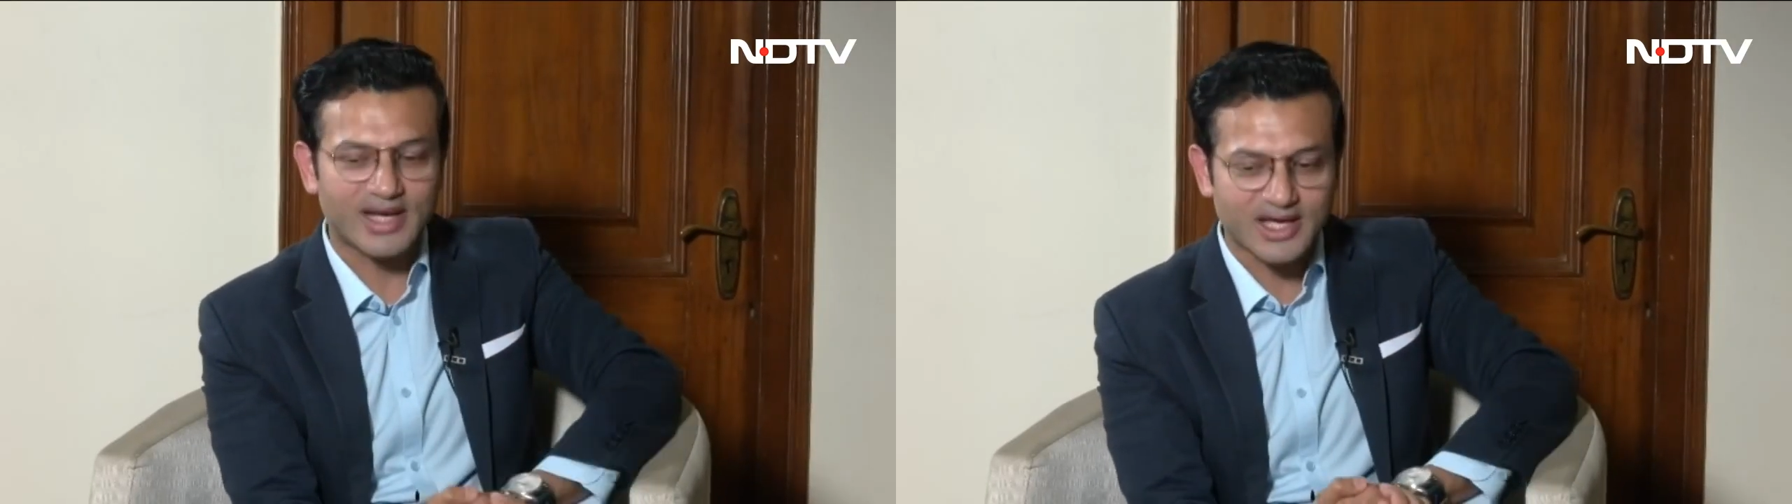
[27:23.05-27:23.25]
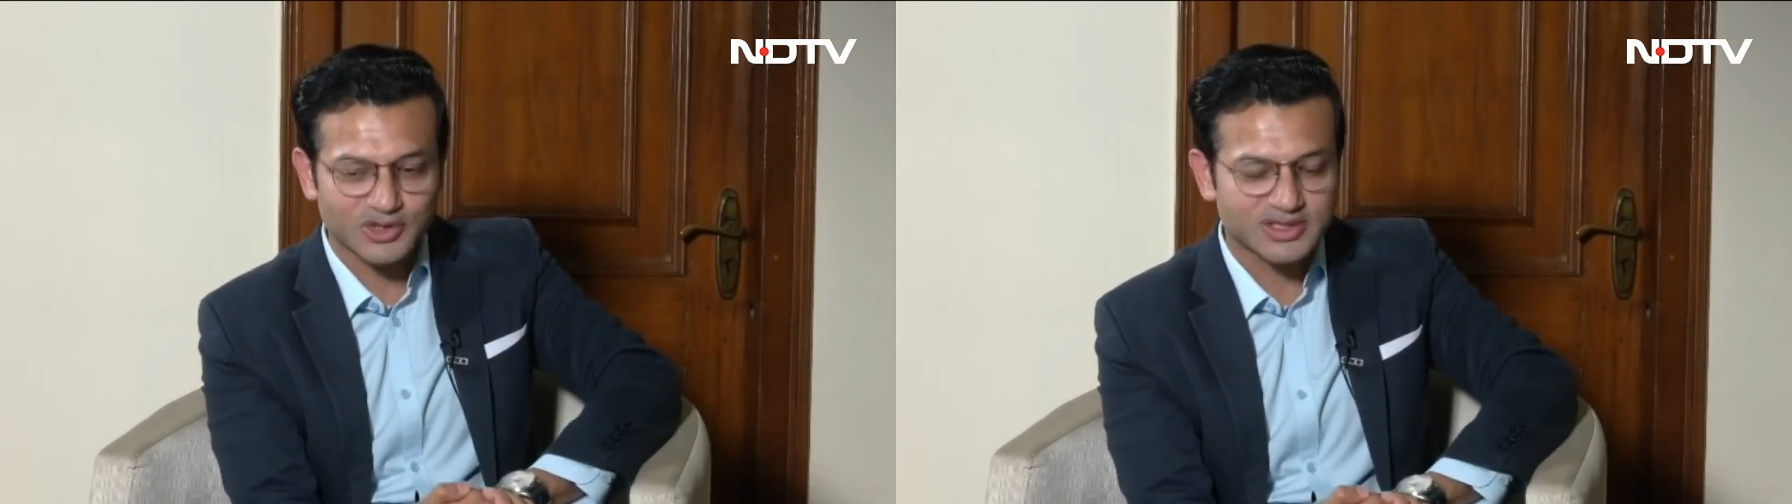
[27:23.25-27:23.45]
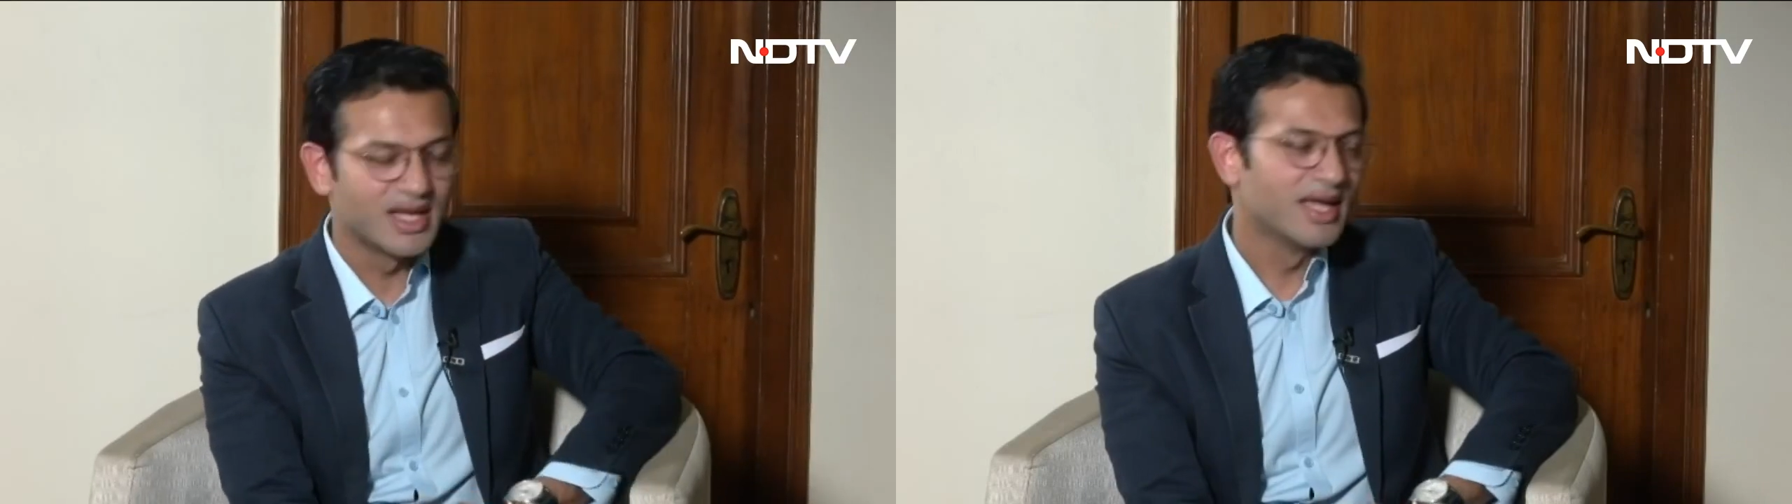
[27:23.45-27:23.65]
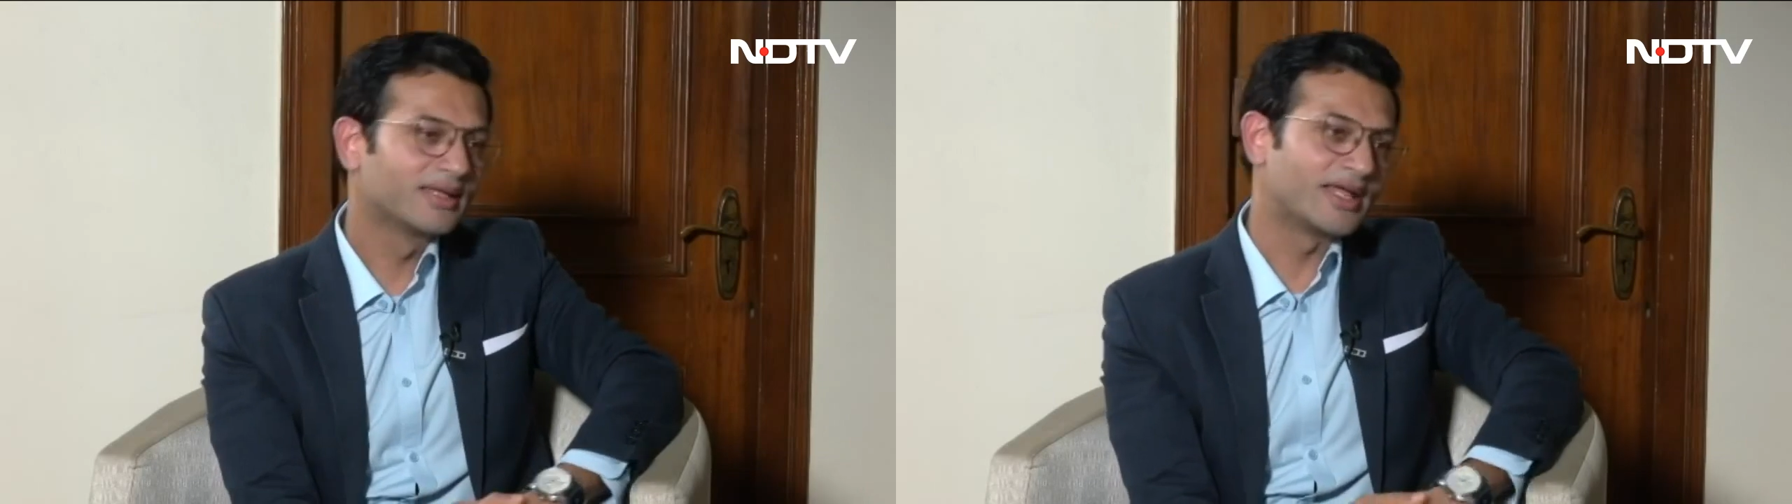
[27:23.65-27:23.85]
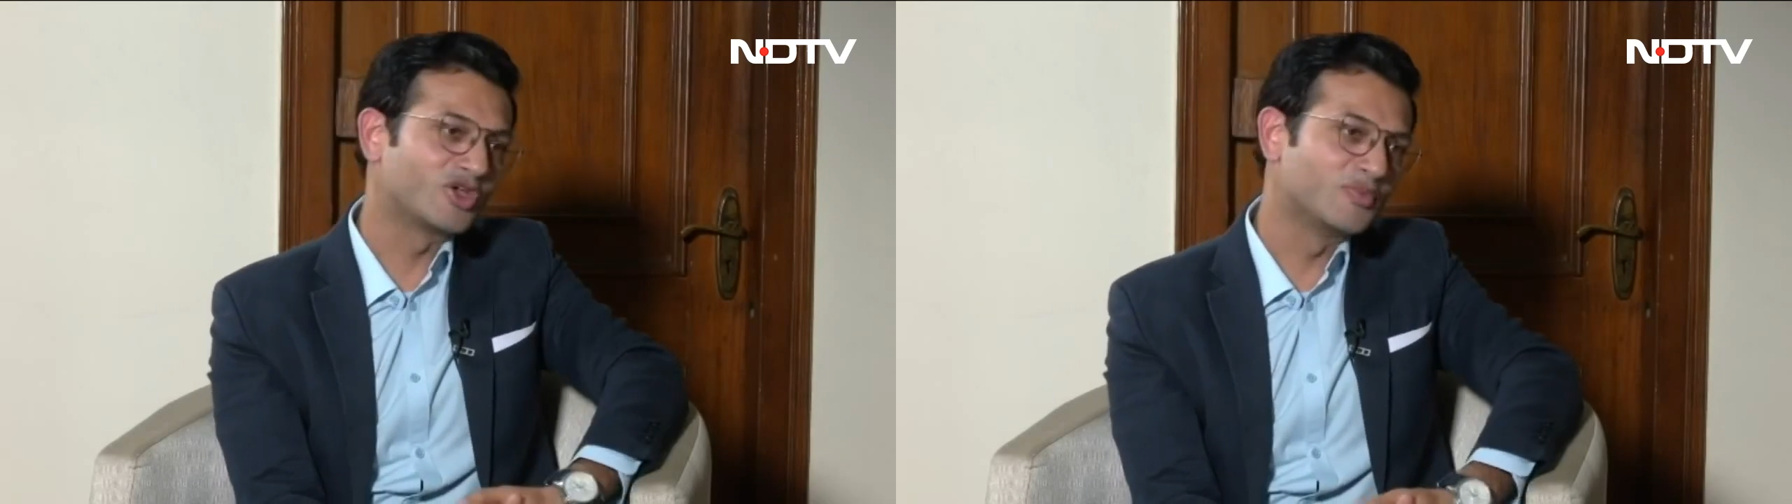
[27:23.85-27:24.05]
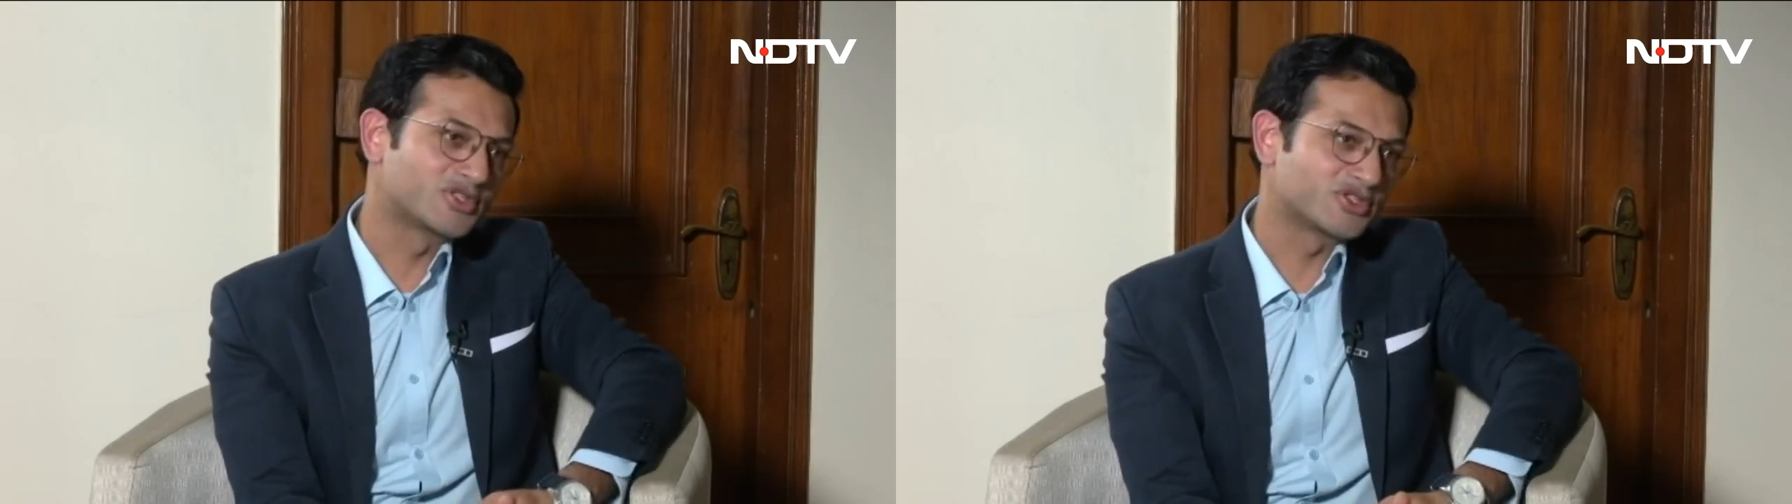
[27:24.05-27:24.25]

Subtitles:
elections. Thank you, Mr.